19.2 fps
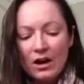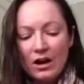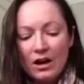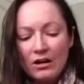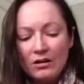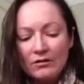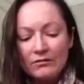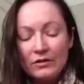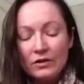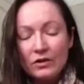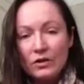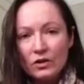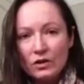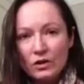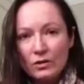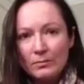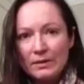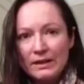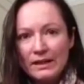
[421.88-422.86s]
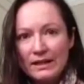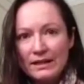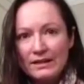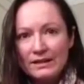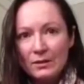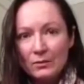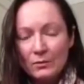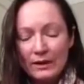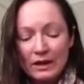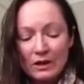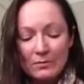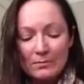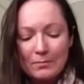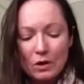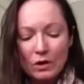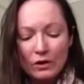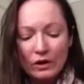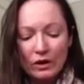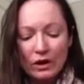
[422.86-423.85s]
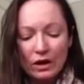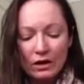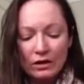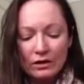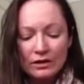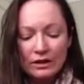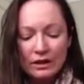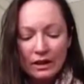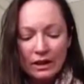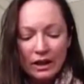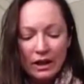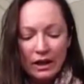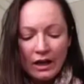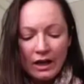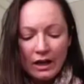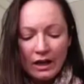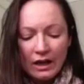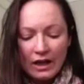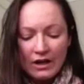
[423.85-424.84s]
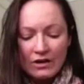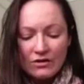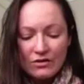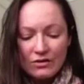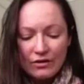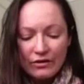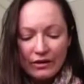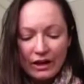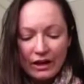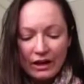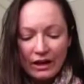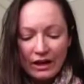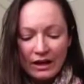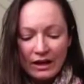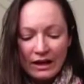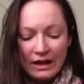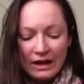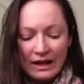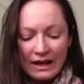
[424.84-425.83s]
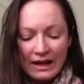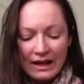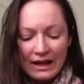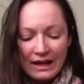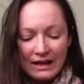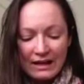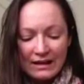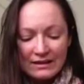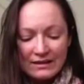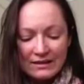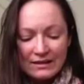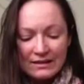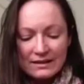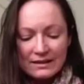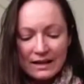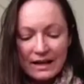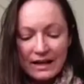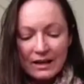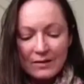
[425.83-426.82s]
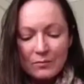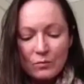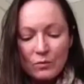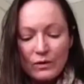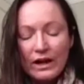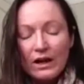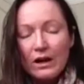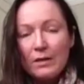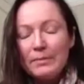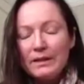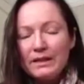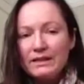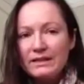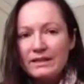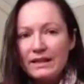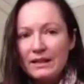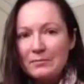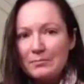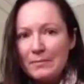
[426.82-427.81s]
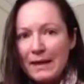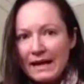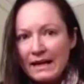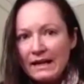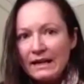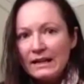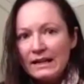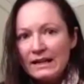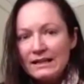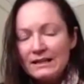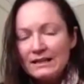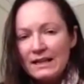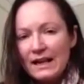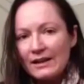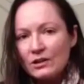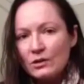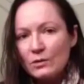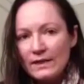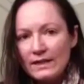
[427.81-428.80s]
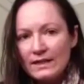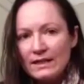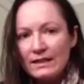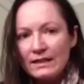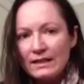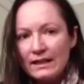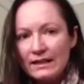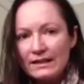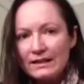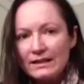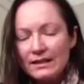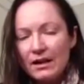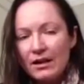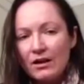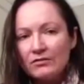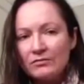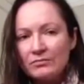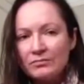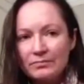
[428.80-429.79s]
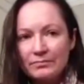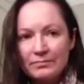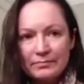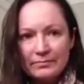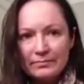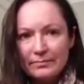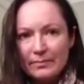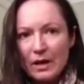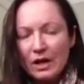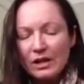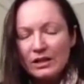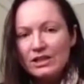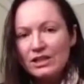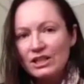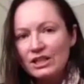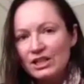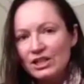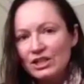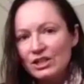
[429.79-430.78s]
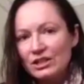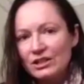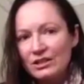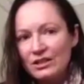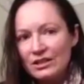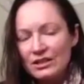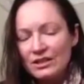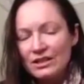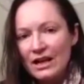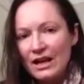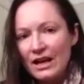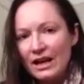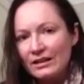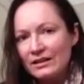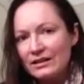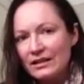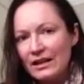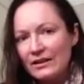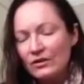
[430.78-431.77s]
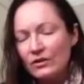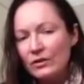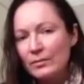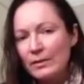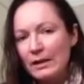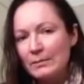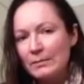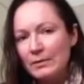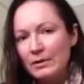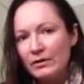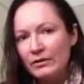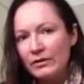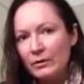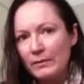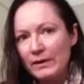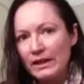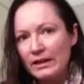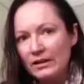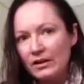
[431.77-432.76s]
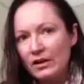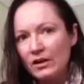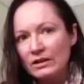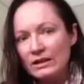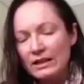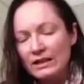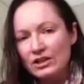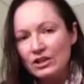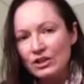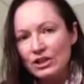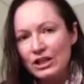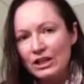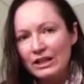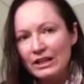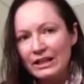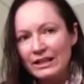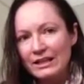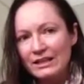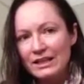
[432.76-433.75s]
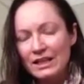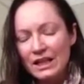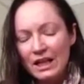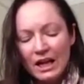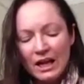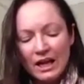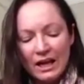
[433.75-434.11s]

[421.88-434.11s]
of companies that we can boycott. Another is we are building mailing lists and tweeting lists of politicians and other people that we can contact, and journalists.